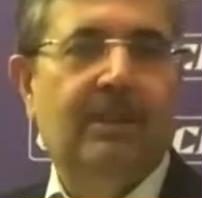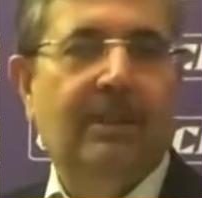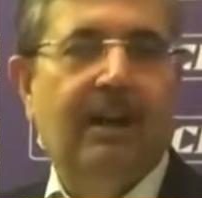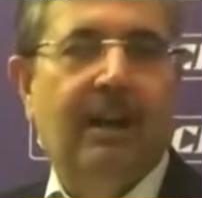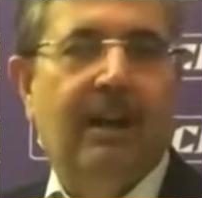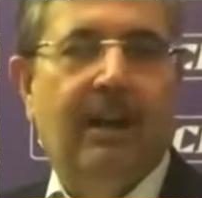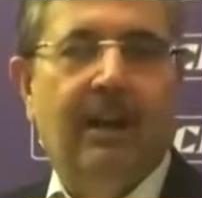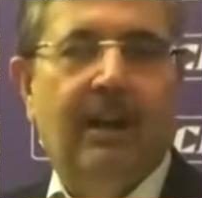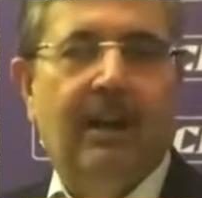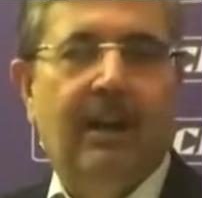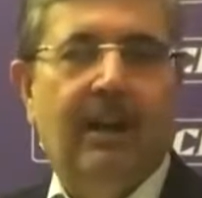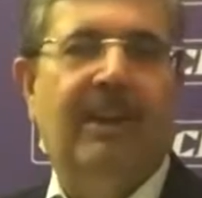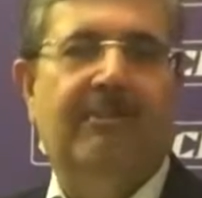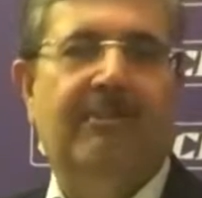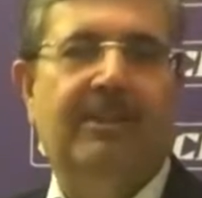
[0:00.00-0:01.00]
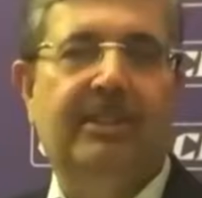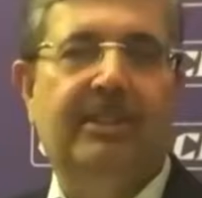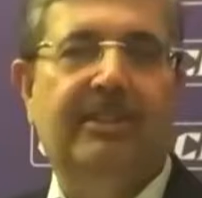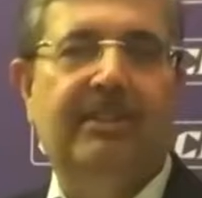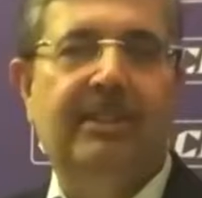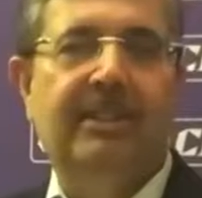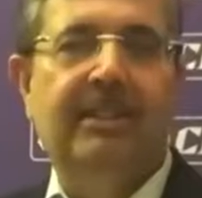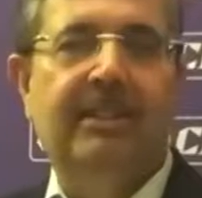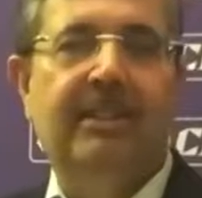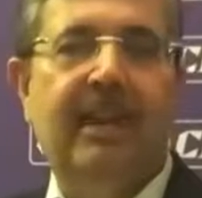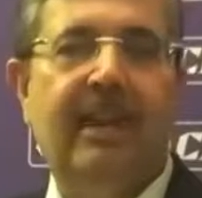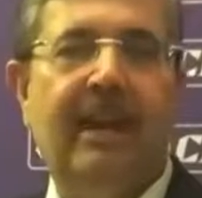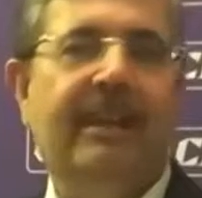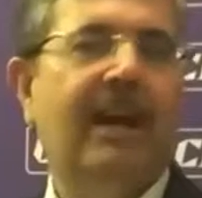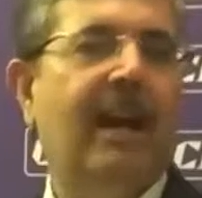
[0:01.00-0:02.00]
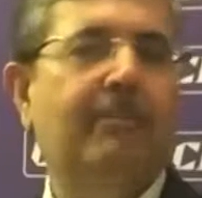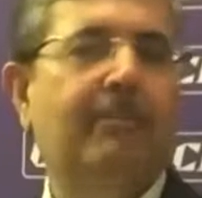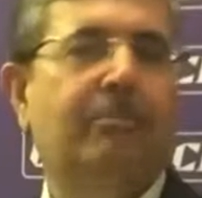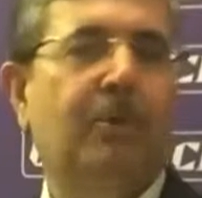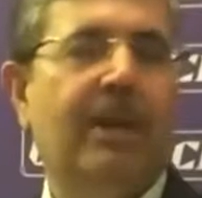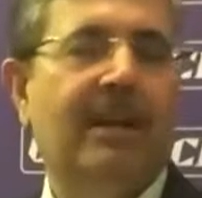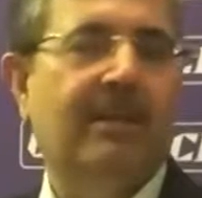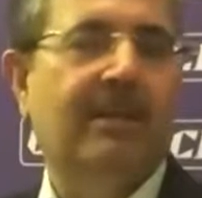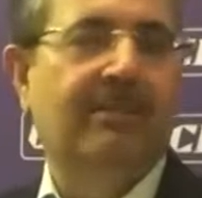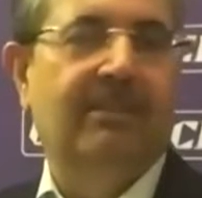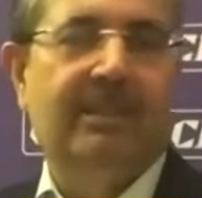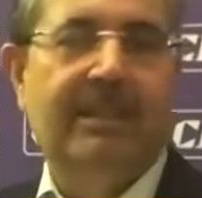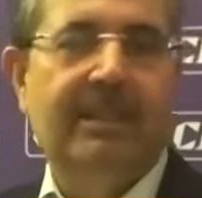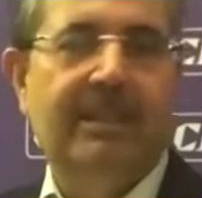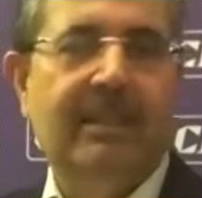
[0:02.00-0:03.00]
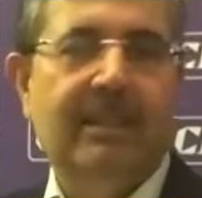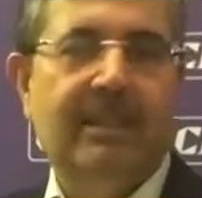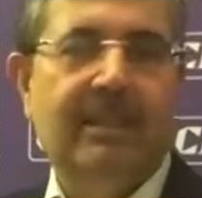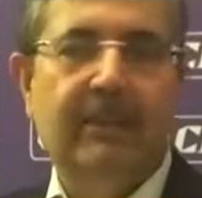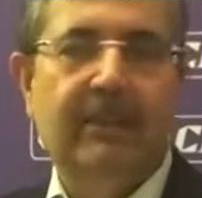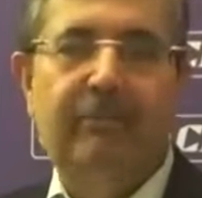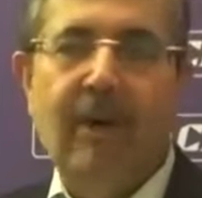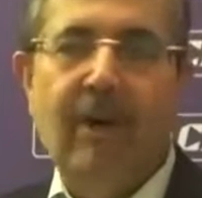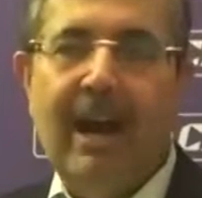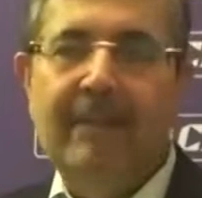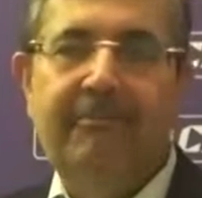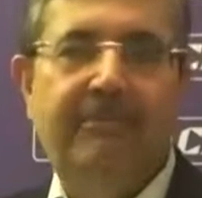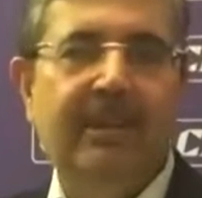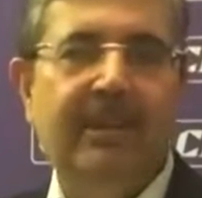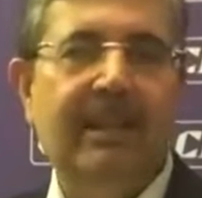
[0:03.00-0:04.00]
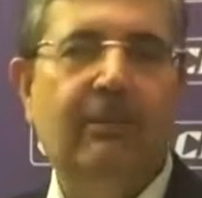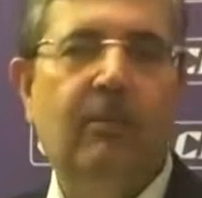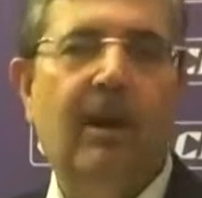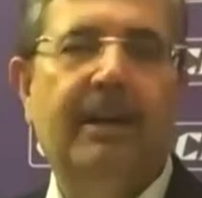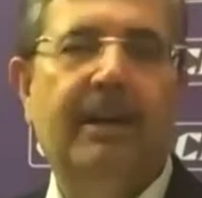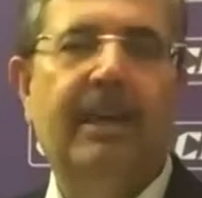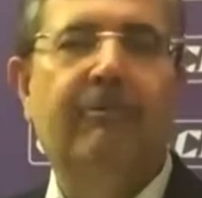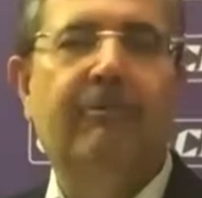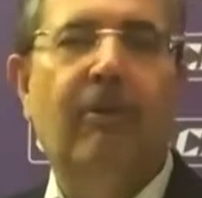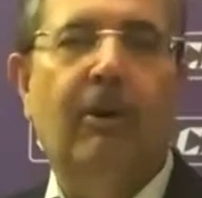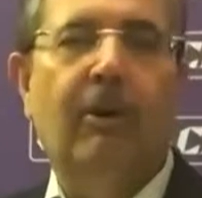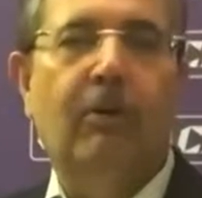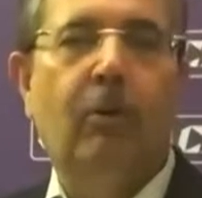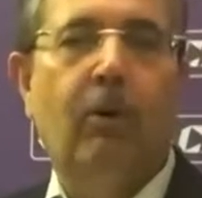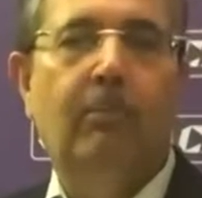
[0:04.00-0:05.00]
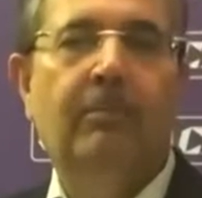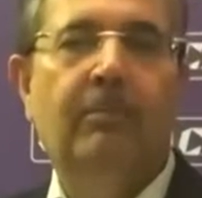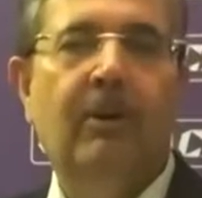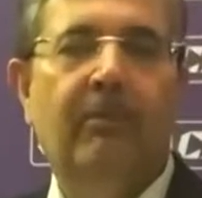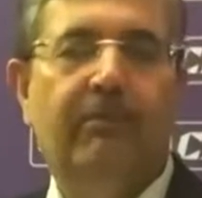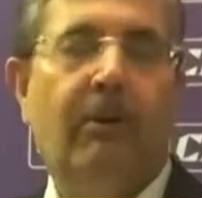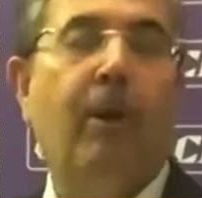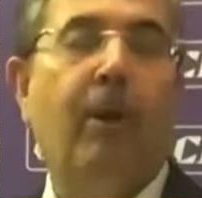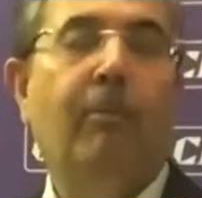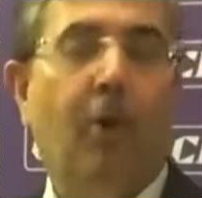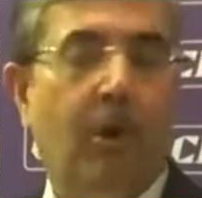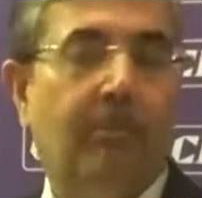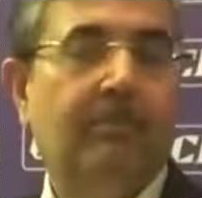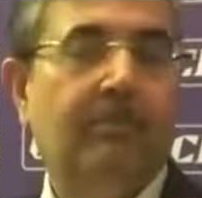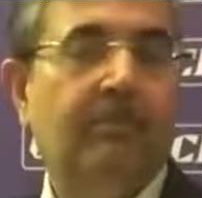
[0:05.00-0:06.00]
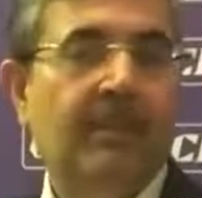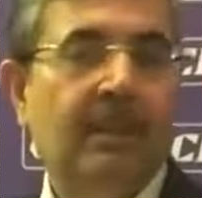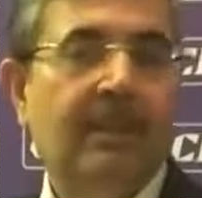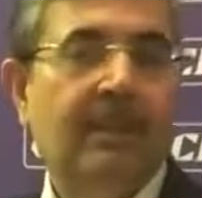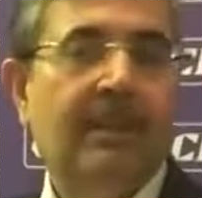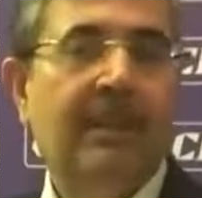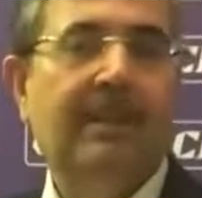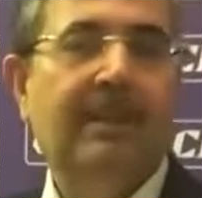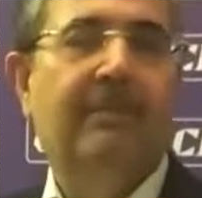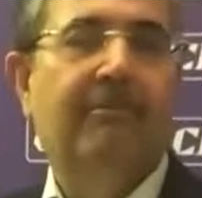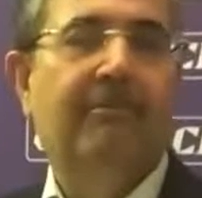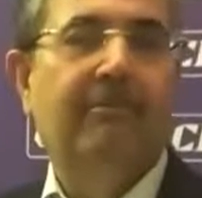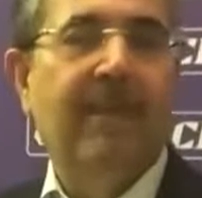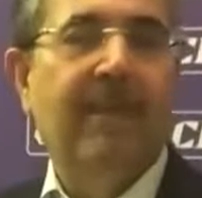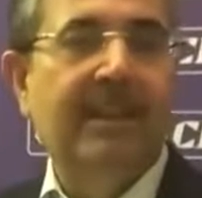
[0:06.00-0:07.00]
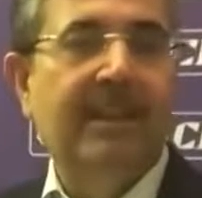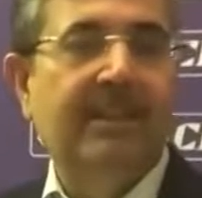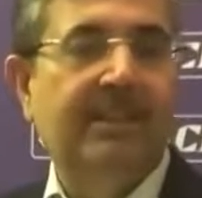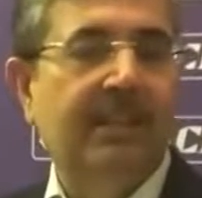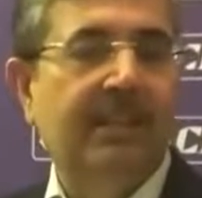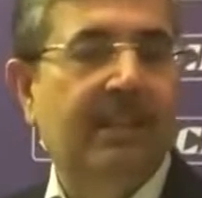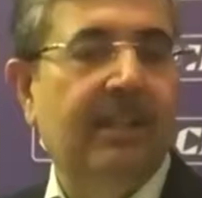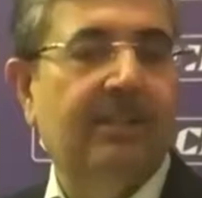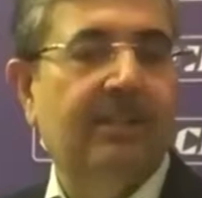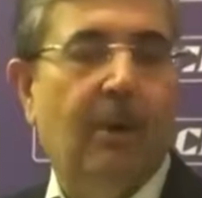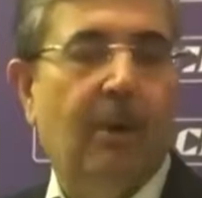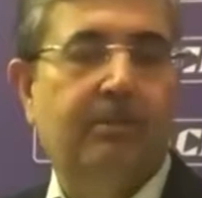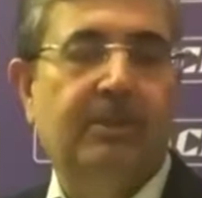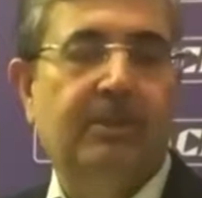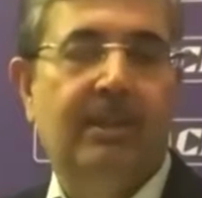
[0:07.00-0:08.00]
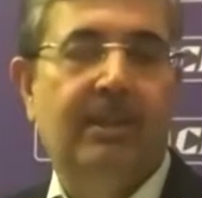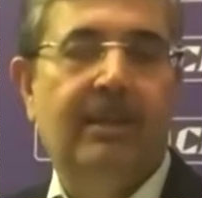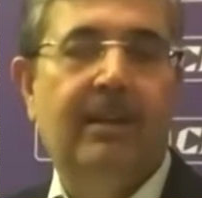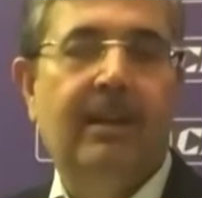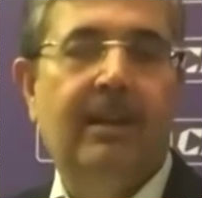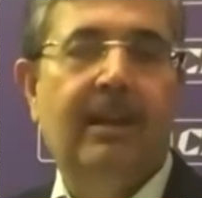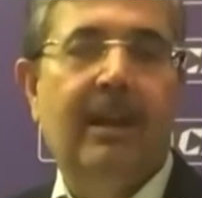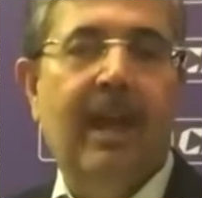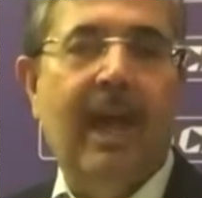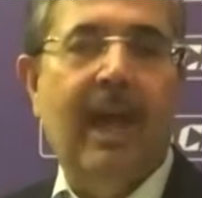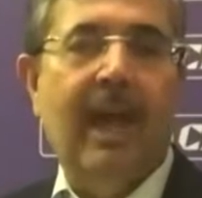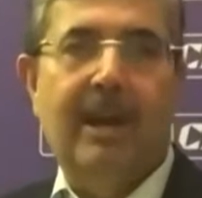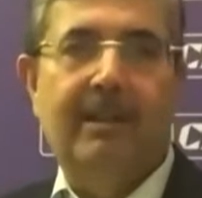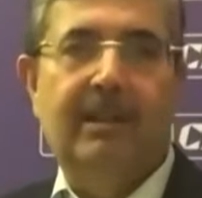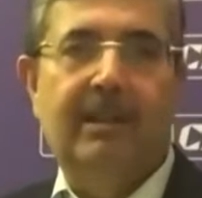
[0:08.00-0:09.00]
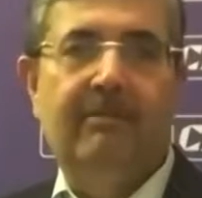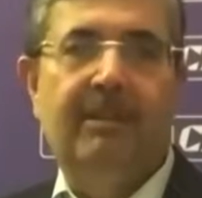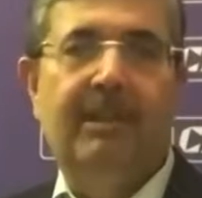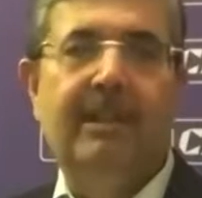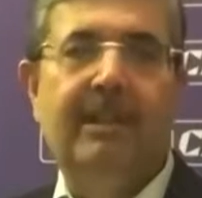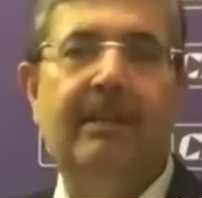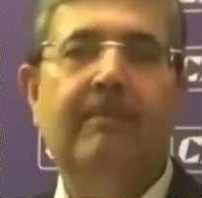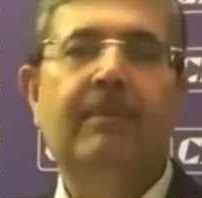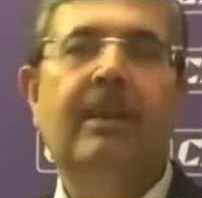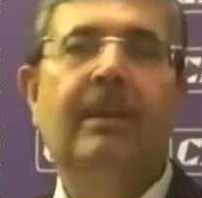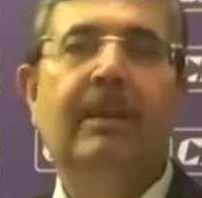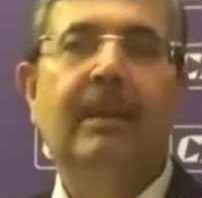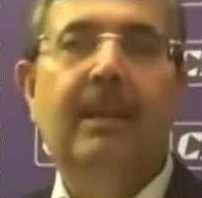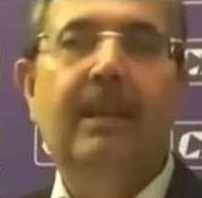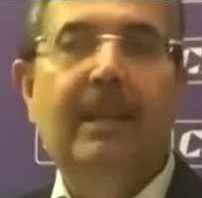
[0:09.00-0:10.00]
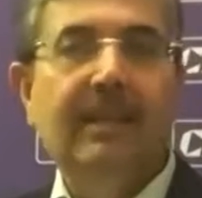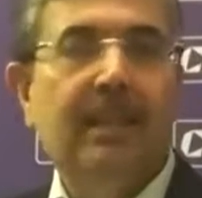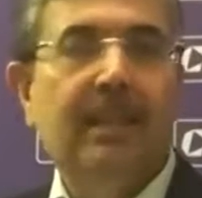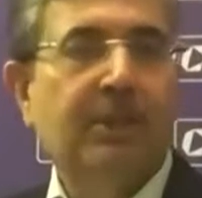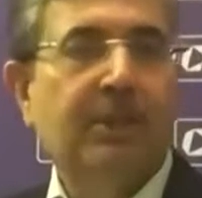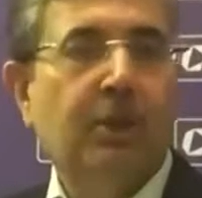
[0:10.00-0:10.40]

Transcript: with no loss of efficiency and high productivity. Therefore, I feel working from home is a very serious option and dramatic improvement to productivity.